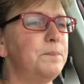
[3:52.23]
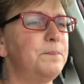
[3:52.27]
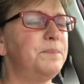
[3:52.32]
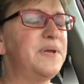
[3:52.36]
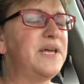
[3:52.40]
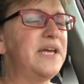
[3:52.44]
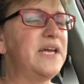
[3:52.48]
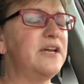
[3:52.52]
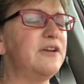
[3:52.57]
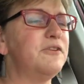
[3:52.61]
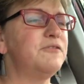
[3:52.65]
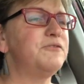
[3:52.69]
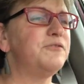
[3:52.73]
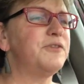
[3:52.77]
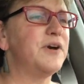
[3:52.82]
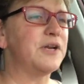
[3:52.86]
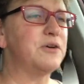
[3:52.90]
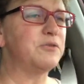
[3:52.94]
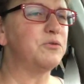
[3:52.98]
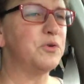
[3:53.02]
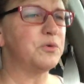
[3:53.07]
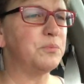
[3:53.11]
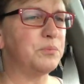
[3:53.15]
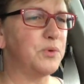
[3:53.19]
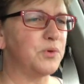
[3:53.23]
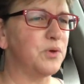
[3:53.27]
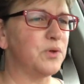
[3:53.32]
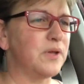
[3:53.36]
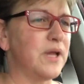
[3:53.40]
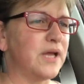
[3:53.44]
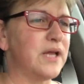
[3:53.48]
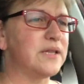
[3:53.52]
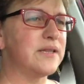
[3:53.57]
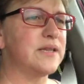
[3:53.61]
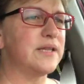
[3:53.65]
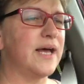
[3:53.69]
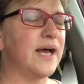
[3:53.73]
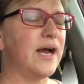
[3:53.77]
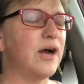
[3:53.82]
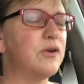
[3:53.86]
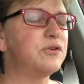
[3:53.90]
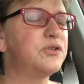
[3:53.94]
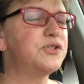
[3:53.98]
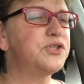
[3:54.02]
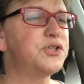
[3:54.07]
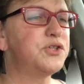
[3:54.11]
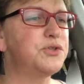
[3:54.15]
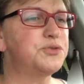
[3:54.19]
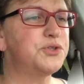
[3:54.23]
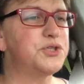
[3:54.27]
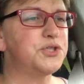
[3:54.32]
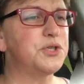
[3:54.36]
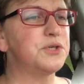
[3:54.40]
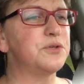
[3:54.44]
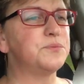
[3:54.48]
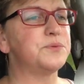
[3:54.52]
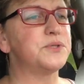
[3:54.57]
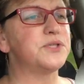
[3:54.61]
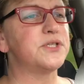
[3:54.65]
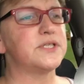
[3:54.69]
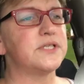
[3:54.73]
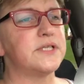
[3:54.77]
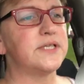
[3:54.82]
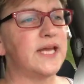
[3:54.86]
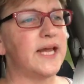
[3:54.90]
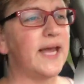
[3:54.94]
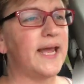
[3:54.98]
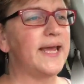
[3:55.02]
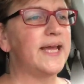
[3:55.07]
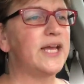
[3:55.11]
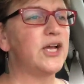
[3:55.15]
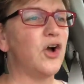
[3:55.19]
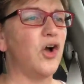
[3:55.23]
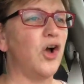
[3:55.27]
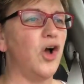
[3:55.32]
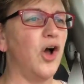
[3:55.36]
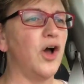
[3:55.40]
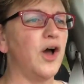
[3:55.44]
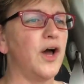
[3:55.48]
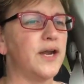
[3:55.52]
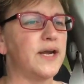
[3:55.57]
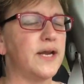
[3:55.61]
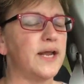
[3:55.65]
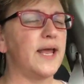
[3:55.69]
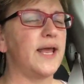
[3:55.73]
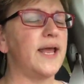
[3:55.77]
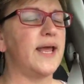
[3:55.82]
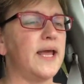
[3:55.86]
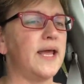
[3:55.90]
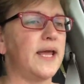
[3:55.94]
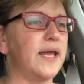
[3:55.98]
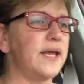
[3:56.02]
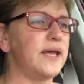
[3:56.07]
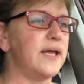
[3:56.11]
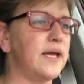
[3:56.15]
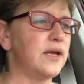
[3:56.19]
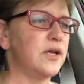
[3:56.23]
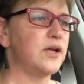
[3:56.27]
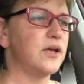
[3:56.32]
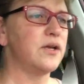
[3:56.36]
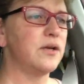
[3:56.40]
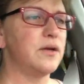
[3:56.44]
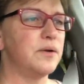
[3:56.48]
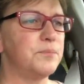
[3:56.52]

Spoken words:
Being vulnerable allows you to take on a